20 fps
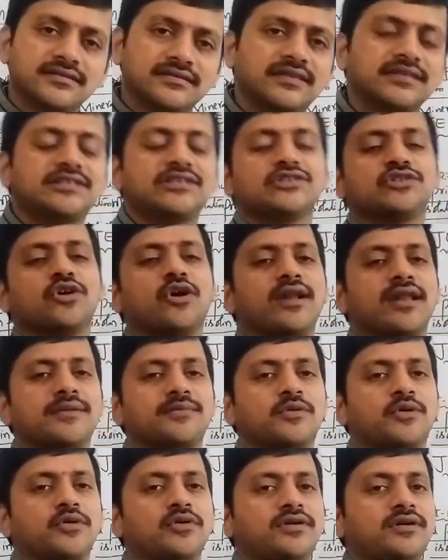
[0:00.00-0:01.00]
This is all
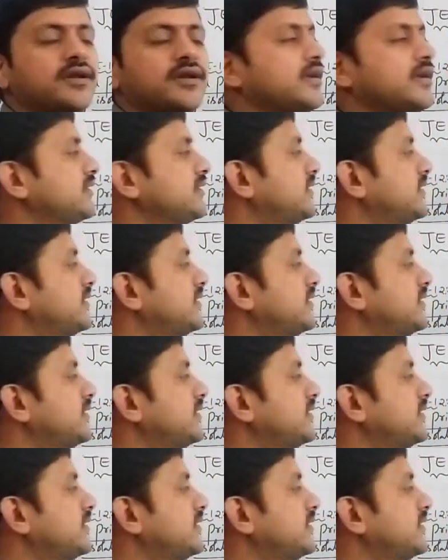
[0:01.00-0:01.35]
about